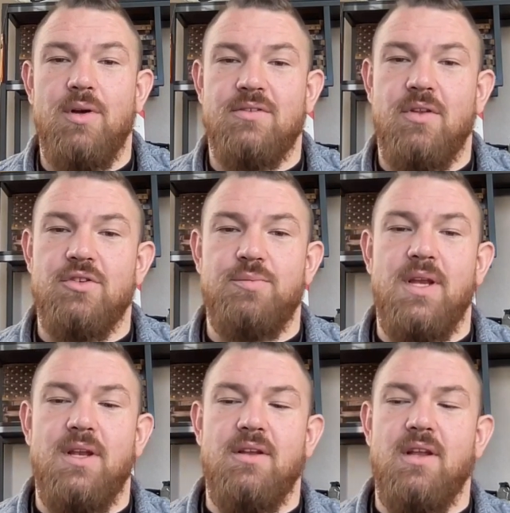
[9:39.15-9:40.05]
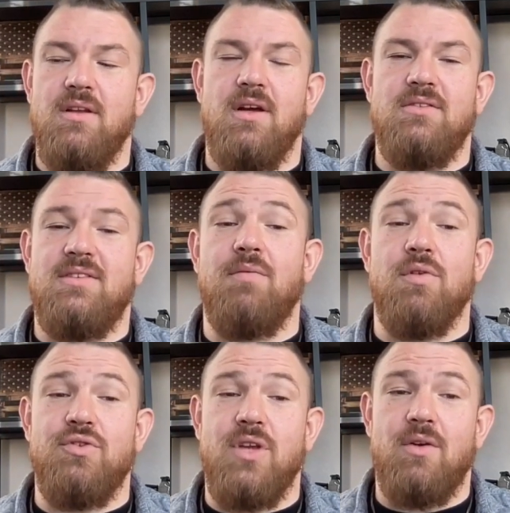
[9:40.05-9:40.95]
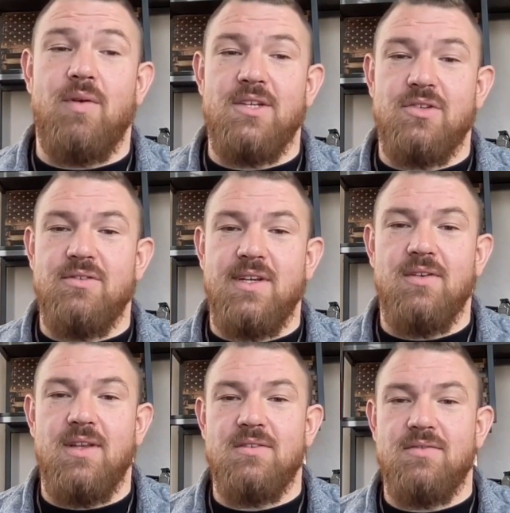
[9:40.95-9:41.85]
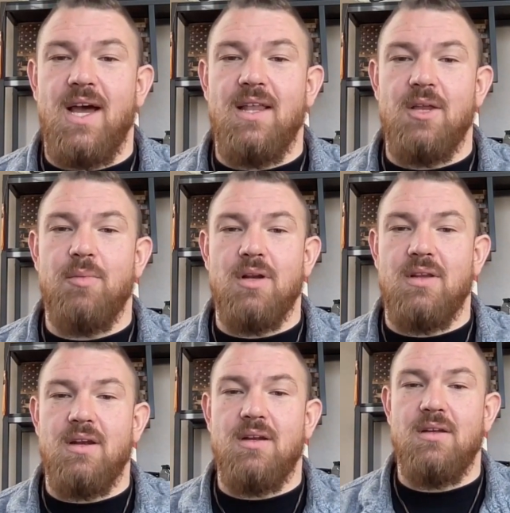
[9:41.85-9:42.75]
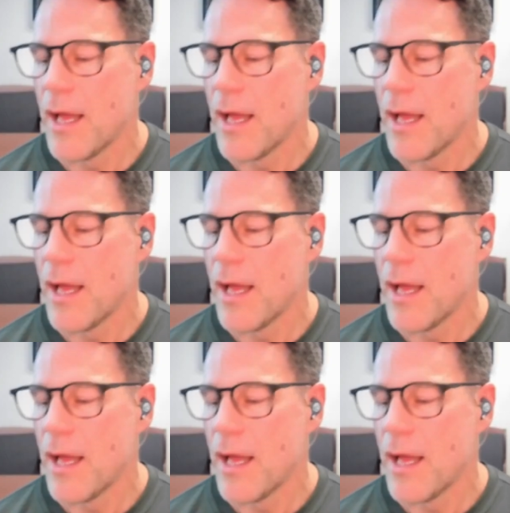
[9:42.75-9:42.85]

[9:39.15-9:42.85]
And so there's been several generations here in this valley in Montana.